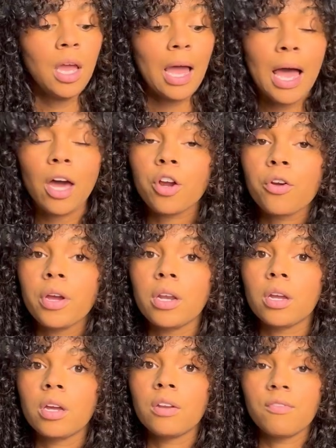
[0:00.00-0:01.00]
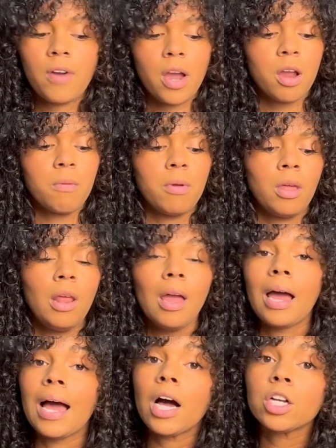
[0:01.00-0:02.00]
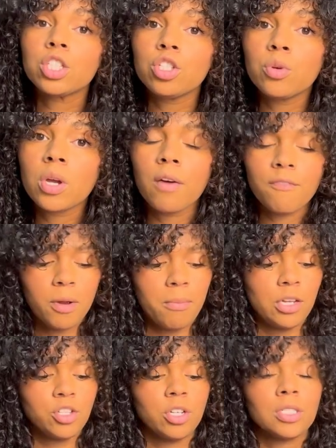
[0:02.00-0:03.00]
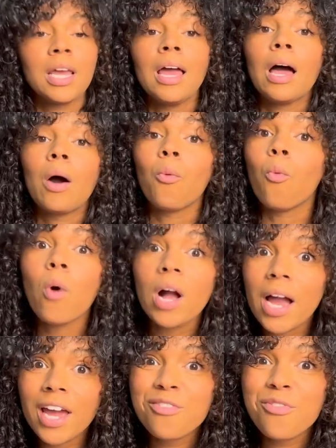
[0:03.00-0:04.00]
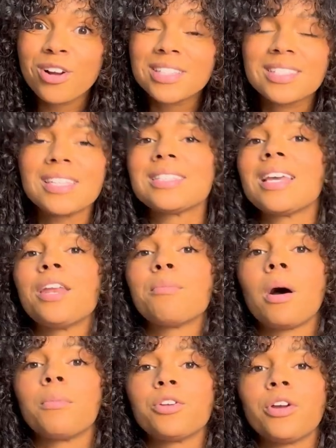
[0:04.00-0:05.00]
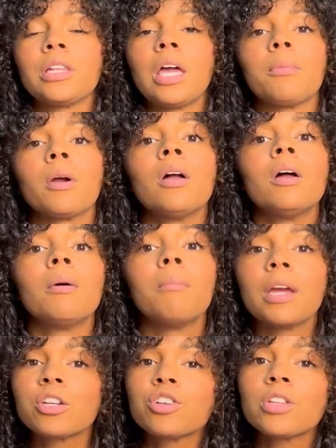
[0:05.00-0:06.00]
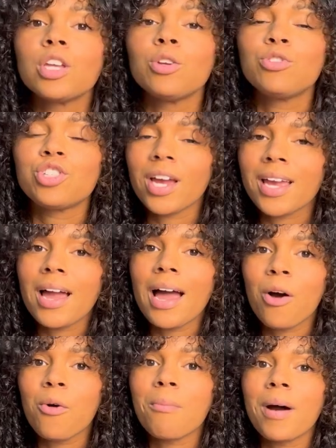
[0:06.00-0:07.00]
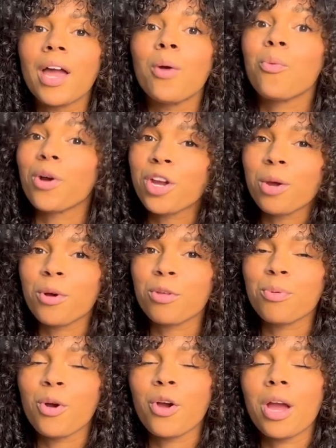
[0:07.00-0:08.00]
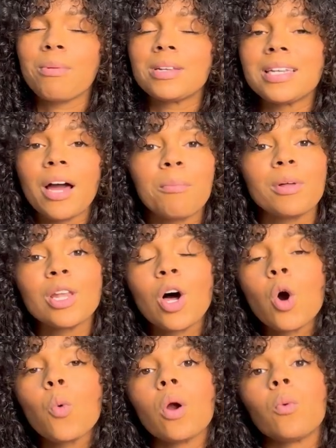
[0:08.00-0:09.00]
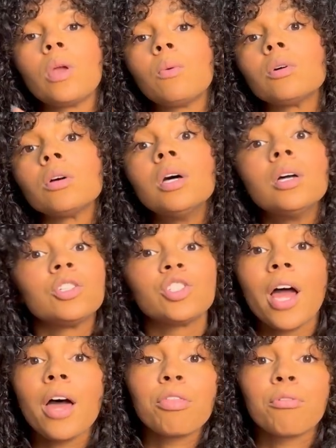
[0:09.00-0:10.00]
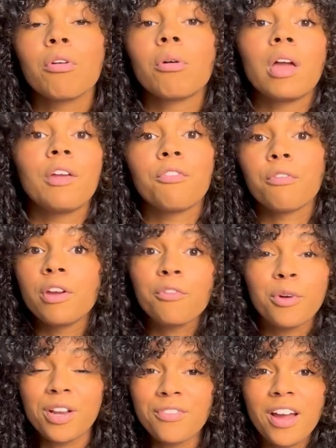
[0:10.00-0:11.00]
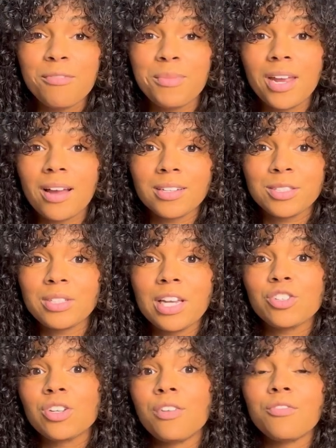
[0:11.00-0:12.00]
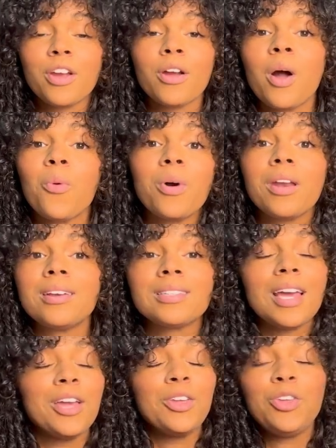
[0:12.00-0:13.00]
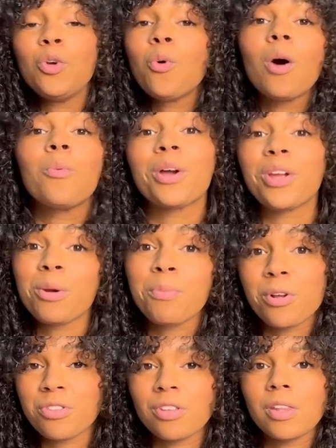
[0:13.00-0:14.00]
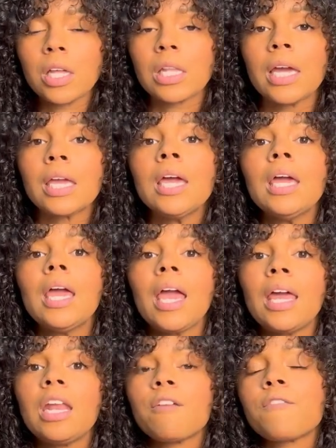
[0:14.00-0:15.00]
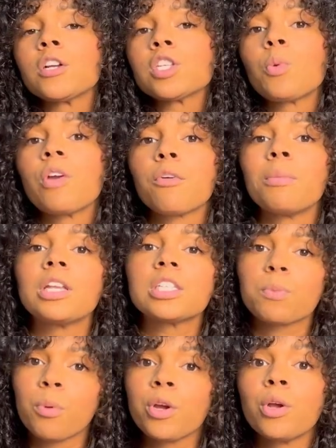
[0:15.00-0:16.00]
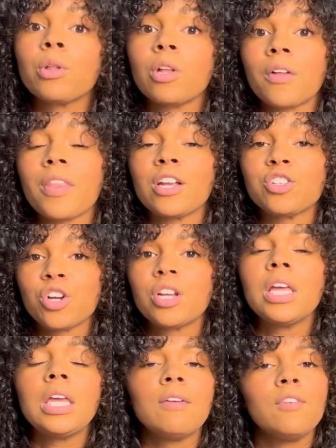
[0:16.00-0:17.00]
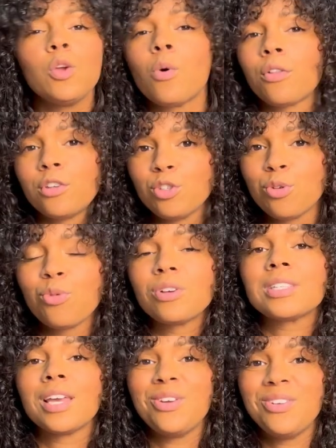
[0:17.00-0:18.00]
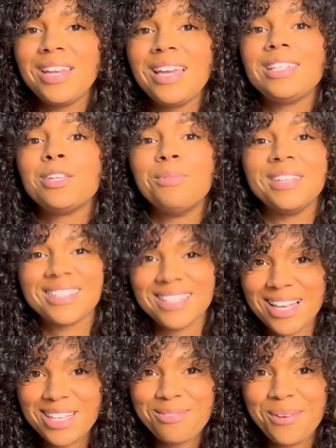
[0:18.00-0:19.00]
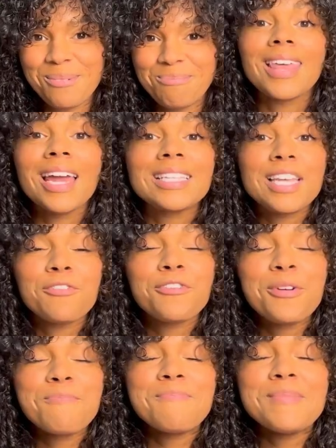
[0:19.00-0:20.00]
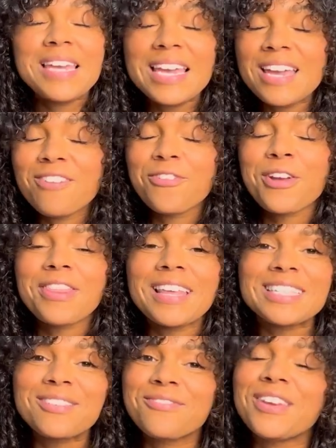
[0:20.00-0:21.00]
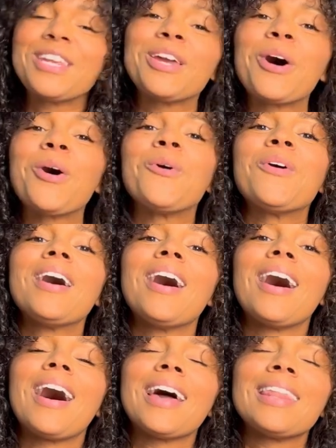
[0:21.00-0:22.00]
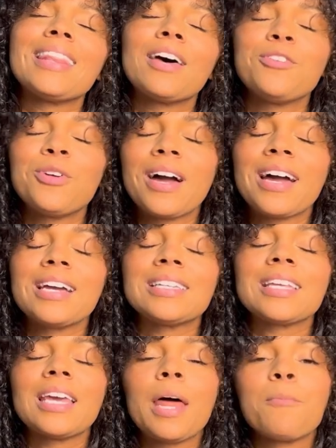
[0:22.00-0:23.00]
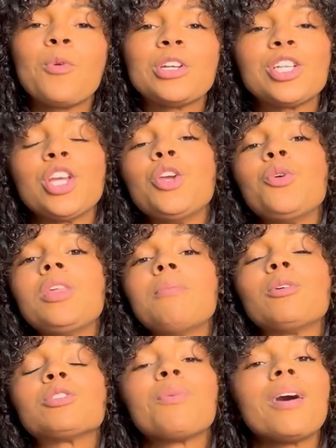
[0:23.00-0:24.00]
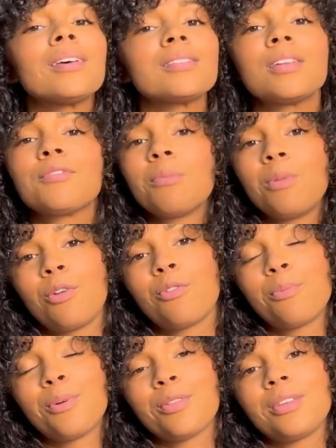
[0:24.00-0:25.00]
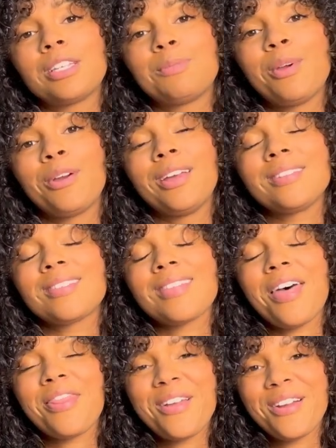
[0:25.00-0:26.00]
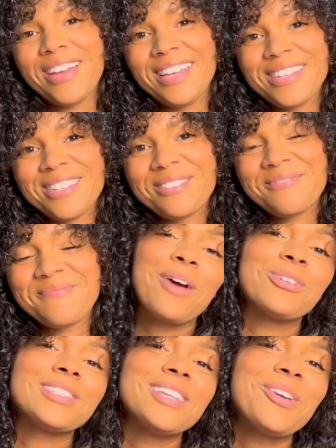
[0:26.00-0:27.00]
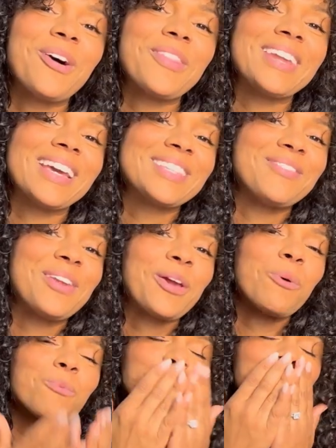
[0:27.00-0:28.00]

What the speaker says: how to create a good environment, how to do comfort measures, what kind of words to say to mama during labor, make sure that you check out my Work Your Birth program down below, where we will chat through a free 45-minute consultation and figure out what it is that you all want your birth to look like, and if there's a way for me to support you along that journey and giving you all the tools that you need to be successful. That is it from me for this video. I love you guys, and I'm wishing you the most positive and beautiful birth experience that there is. I will see you on the next video.